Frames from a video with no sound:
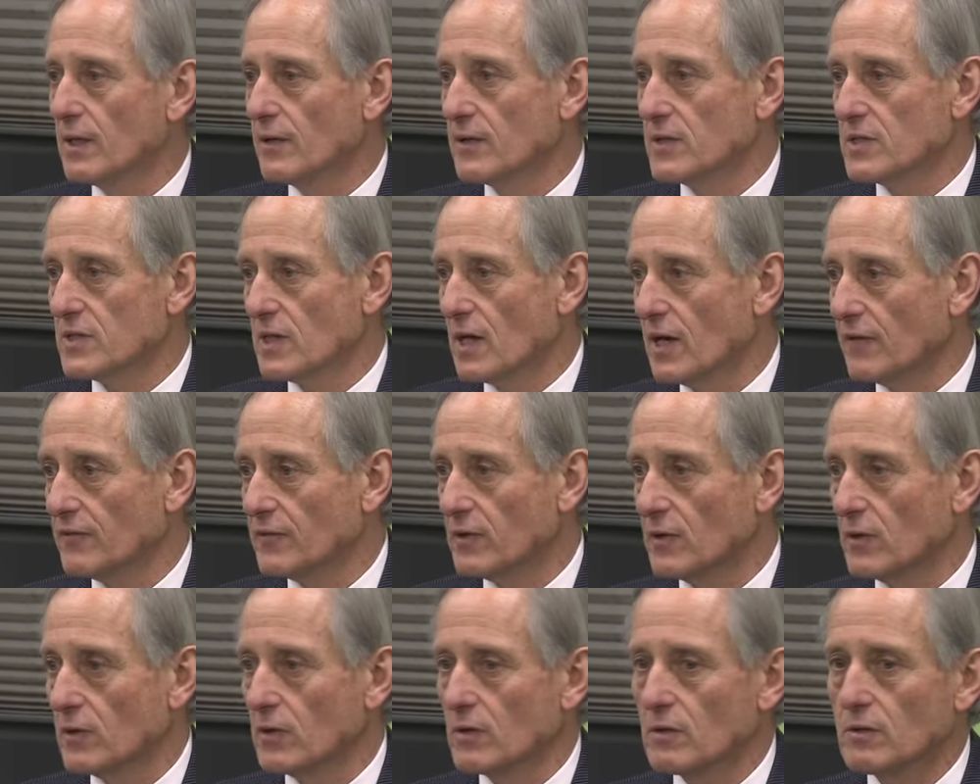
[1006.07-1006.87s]
this
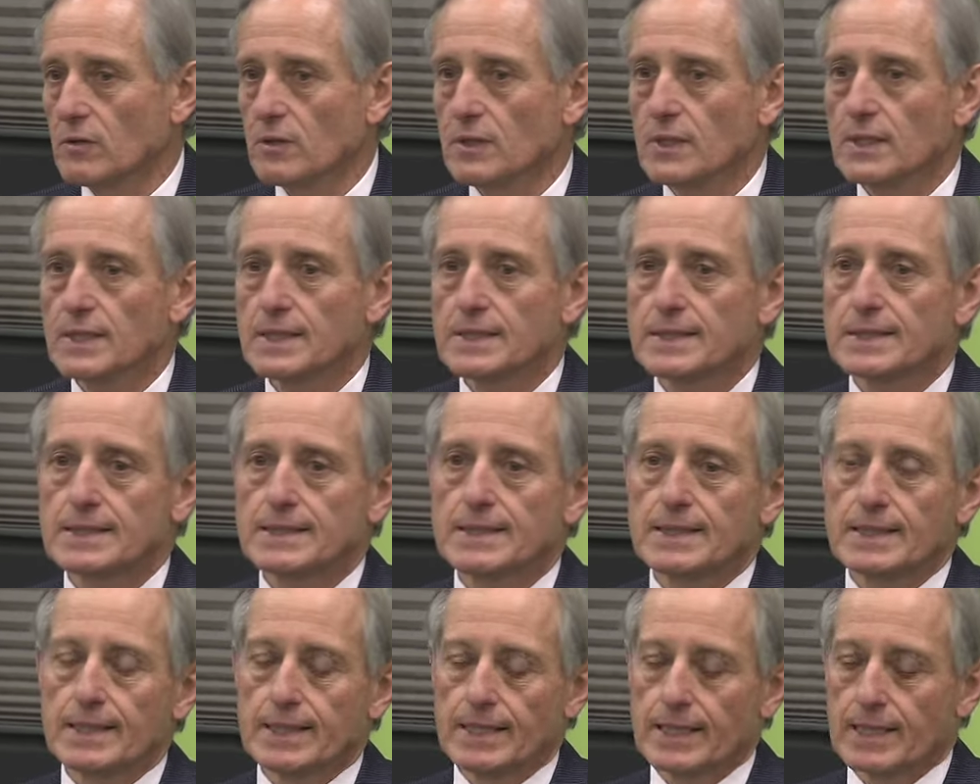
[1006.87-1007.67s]
afternoon,
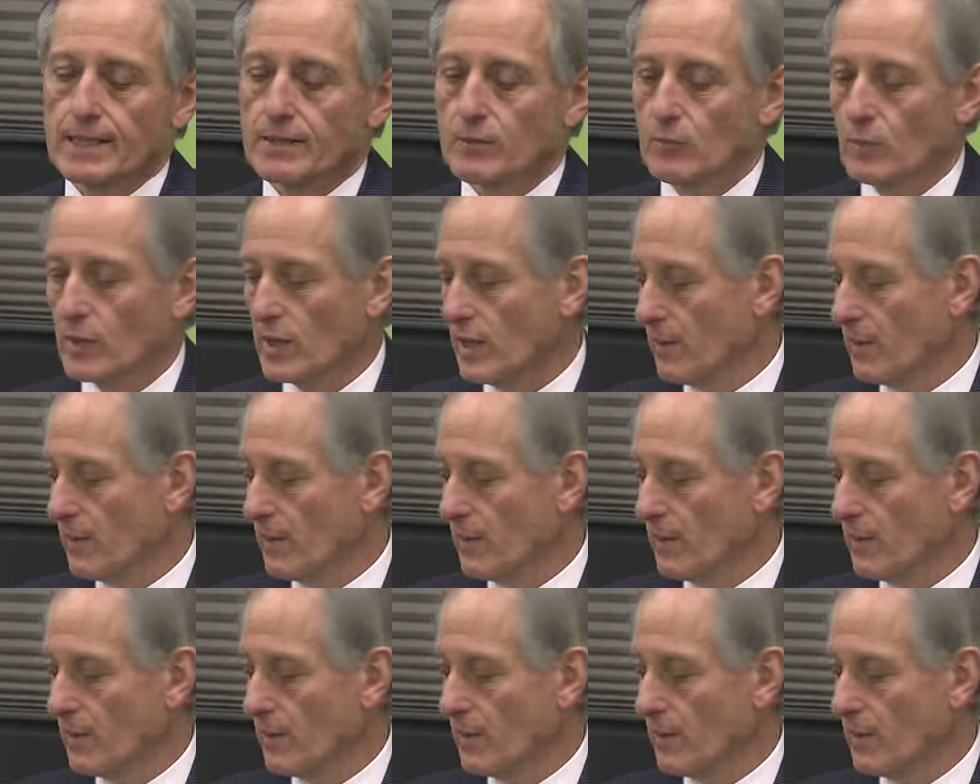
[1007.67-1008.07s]
and we're